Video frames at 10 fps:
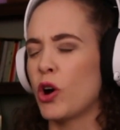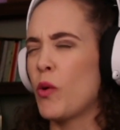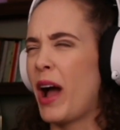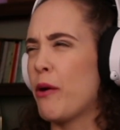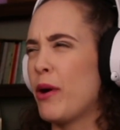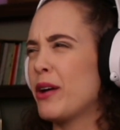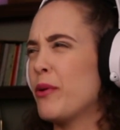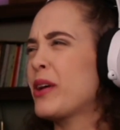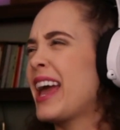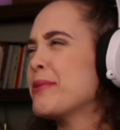Oh, ow, ew.
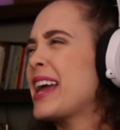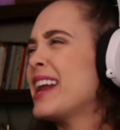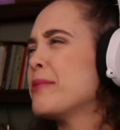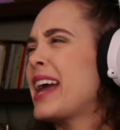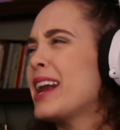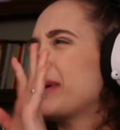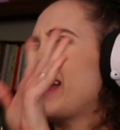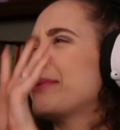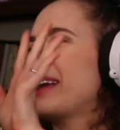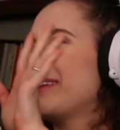Okay, we get it, we get it, we
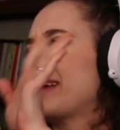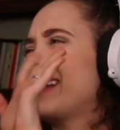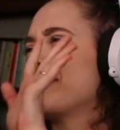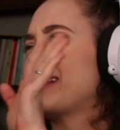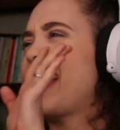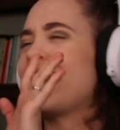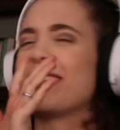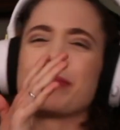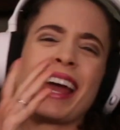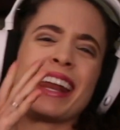get it, we get it, we get it, we get
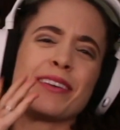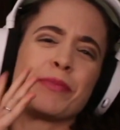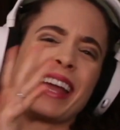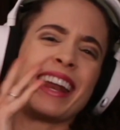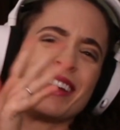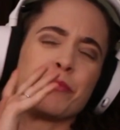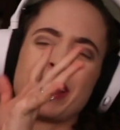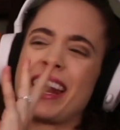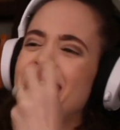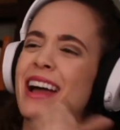it, we get it, we get it,
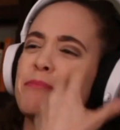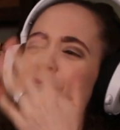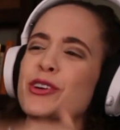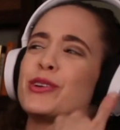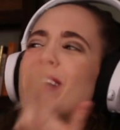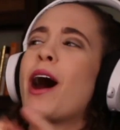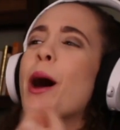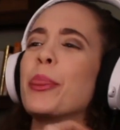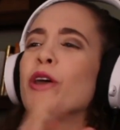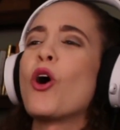we get it. I'm good
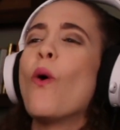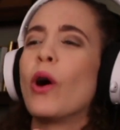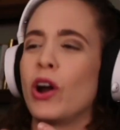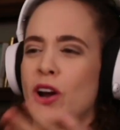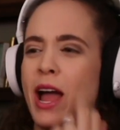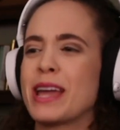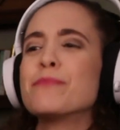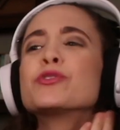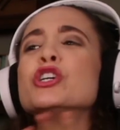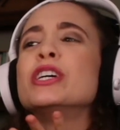on the gore. I
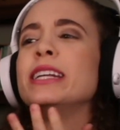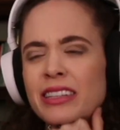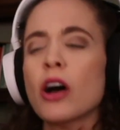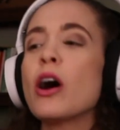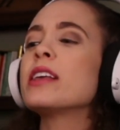am good.